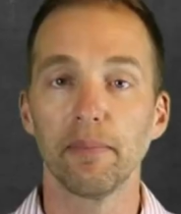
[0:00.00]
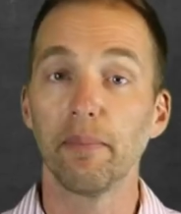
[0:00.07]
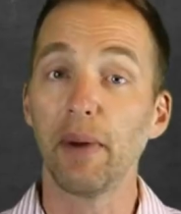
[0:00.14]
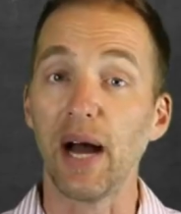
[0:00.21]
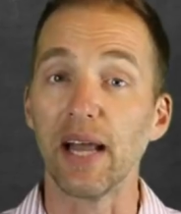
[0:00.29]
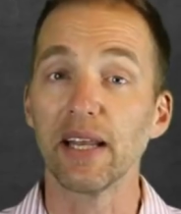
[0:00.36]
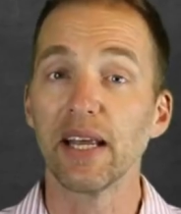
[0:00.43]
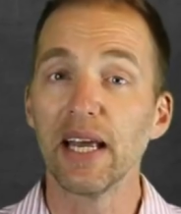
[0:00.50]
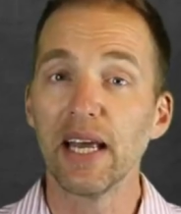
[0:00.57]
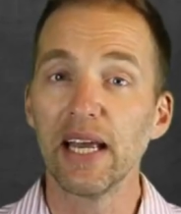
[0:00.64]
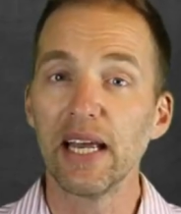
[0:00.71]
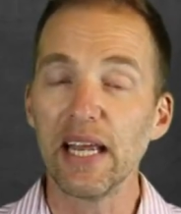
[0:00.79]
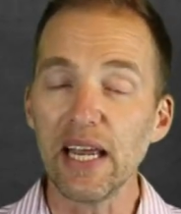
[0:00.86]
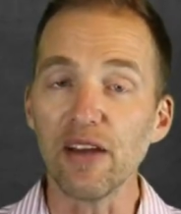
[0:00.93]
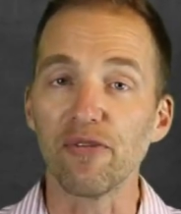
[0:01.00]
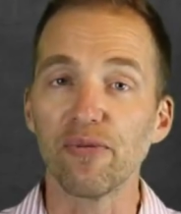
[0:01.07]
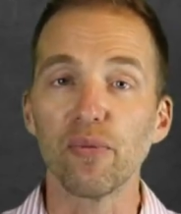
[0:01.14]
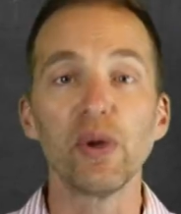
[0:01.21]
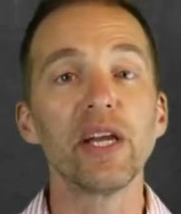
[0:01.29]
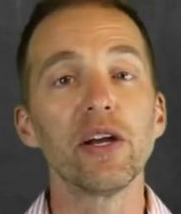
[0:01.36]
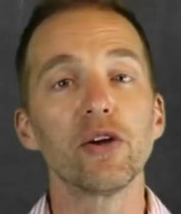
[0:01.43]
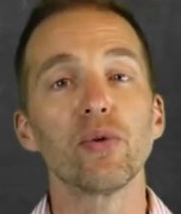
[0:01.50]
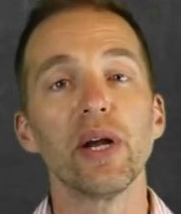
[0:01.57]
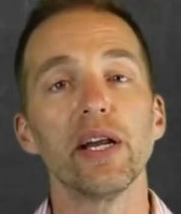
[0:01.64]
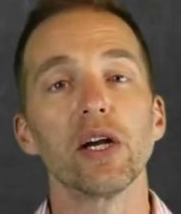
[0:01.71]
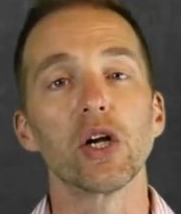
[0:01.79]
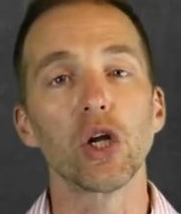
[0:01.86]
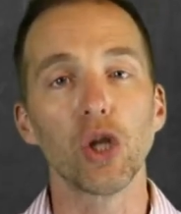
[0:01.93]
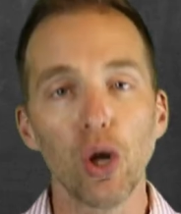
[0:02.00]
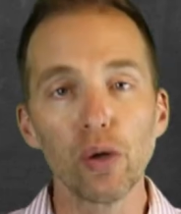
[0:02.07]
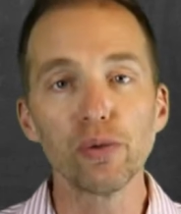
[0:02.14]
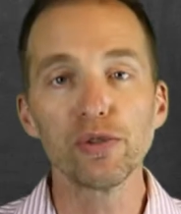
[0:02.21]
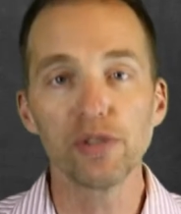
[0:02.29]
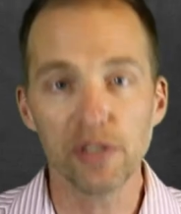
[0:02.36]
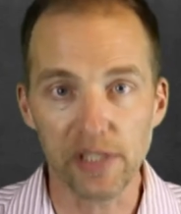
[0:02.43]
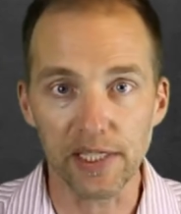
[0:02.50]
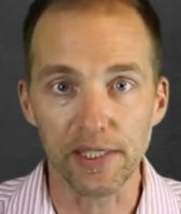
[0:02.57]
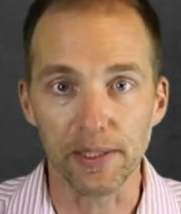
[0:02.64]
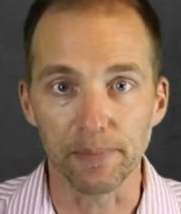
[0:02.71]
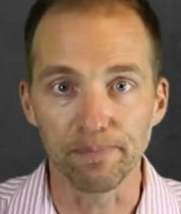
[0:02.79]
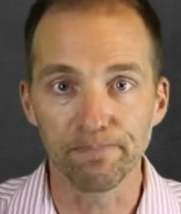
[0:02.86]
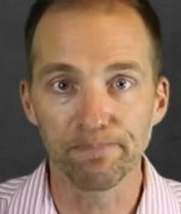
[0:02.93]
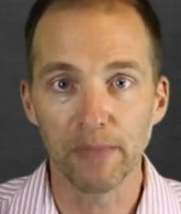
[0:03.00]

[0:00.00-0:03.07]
But if we can create a closed system,